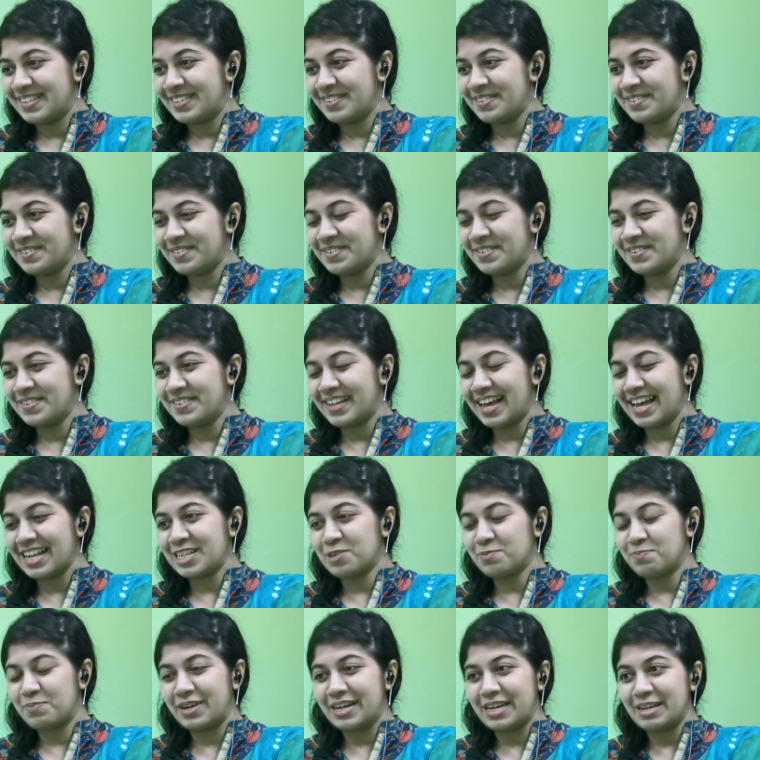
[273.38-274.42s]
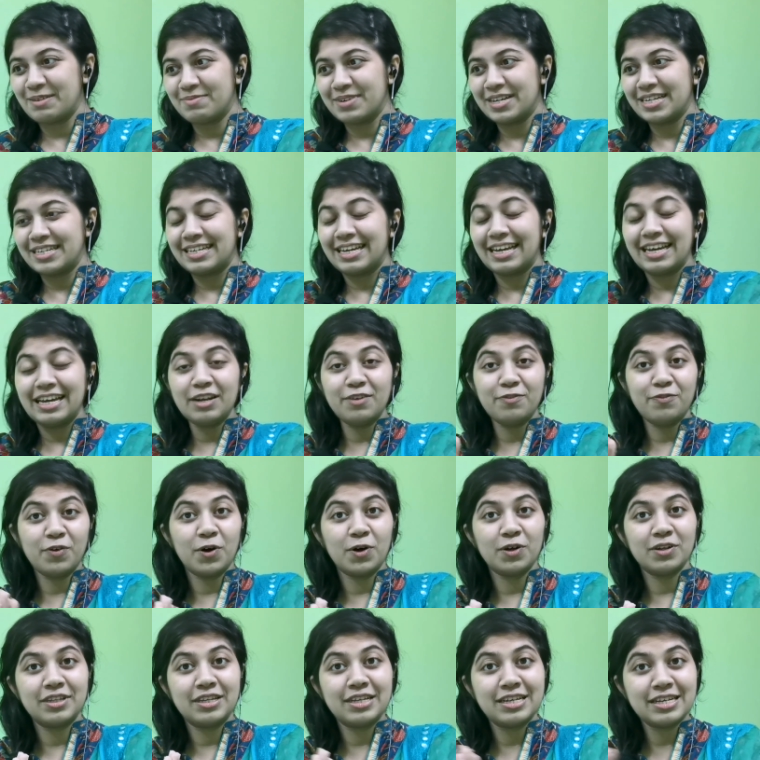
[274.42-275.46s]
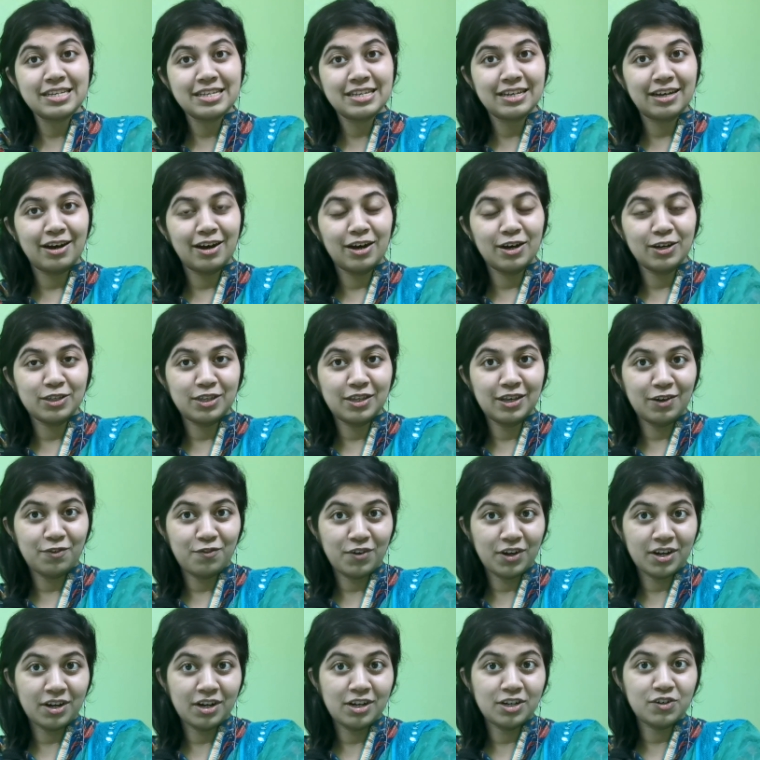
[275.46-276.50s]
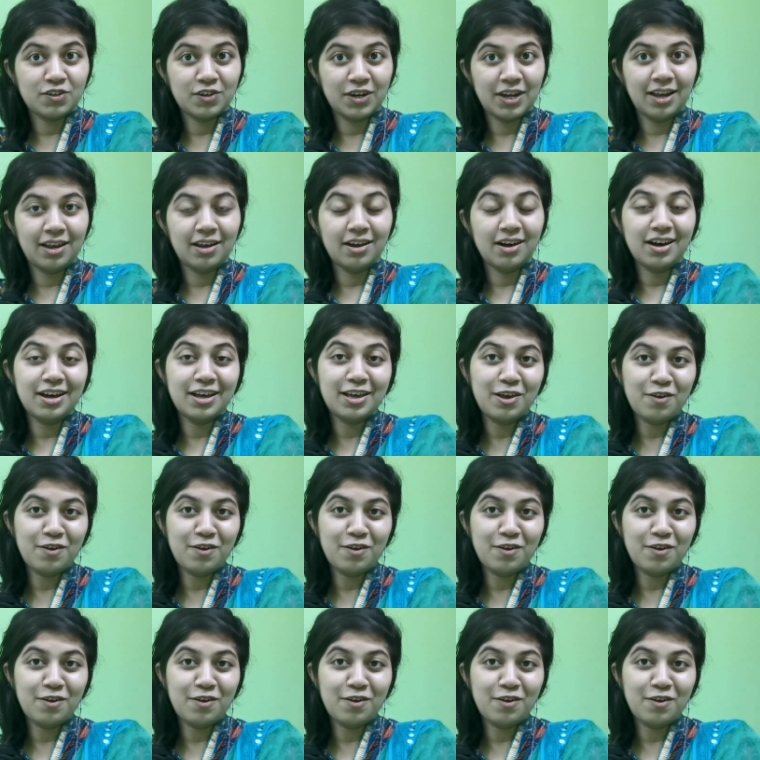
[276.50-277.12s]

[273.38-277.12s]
So that's pretty much it for this uh, theatrical trailer.